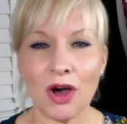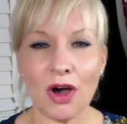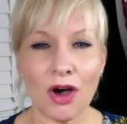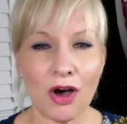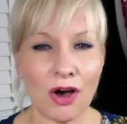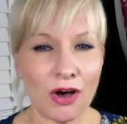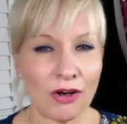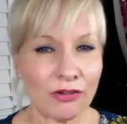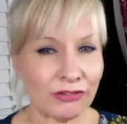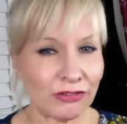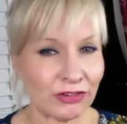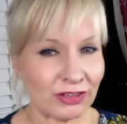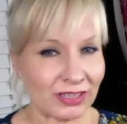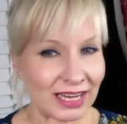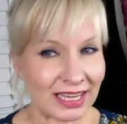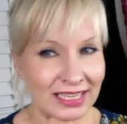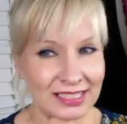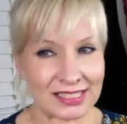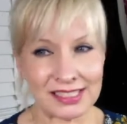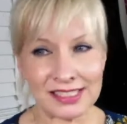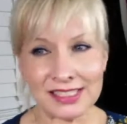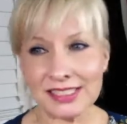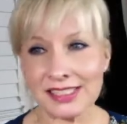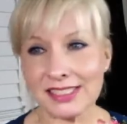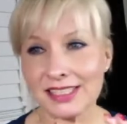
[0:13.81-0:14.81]
often
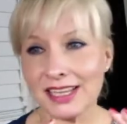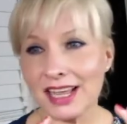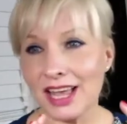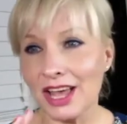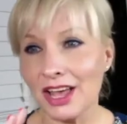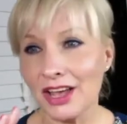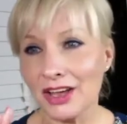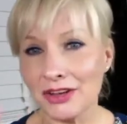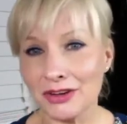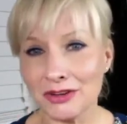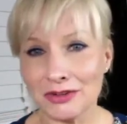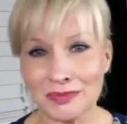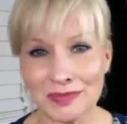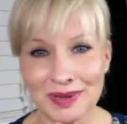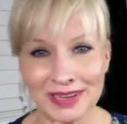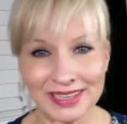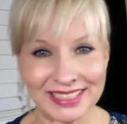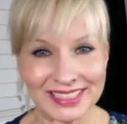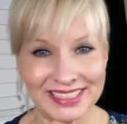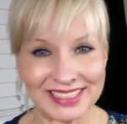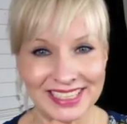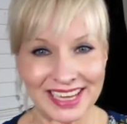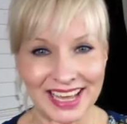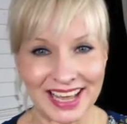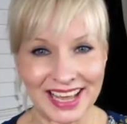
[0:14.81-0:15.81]
asked so
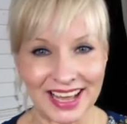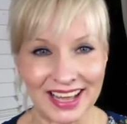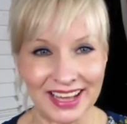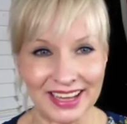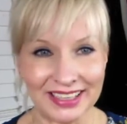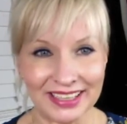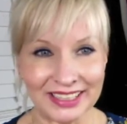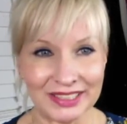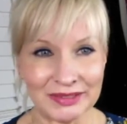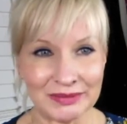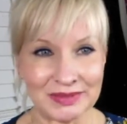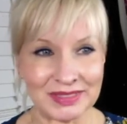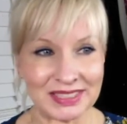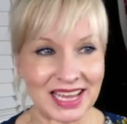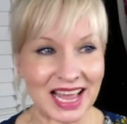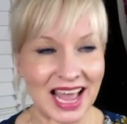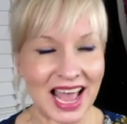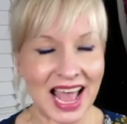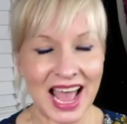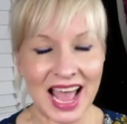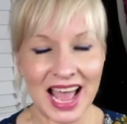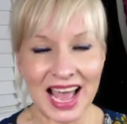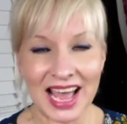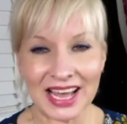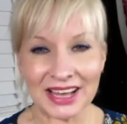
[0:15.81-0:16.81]
many times,
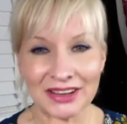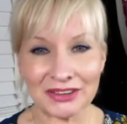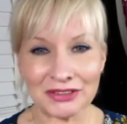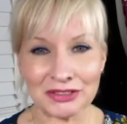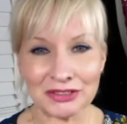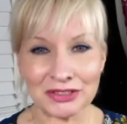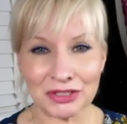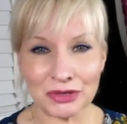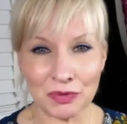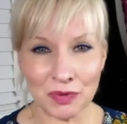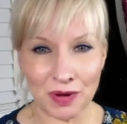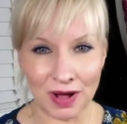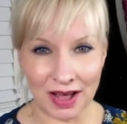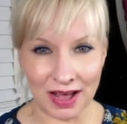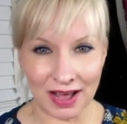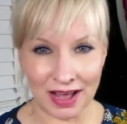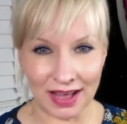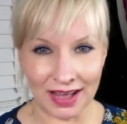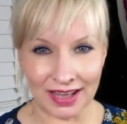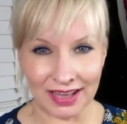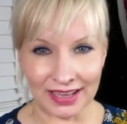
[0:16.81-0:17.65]
how do I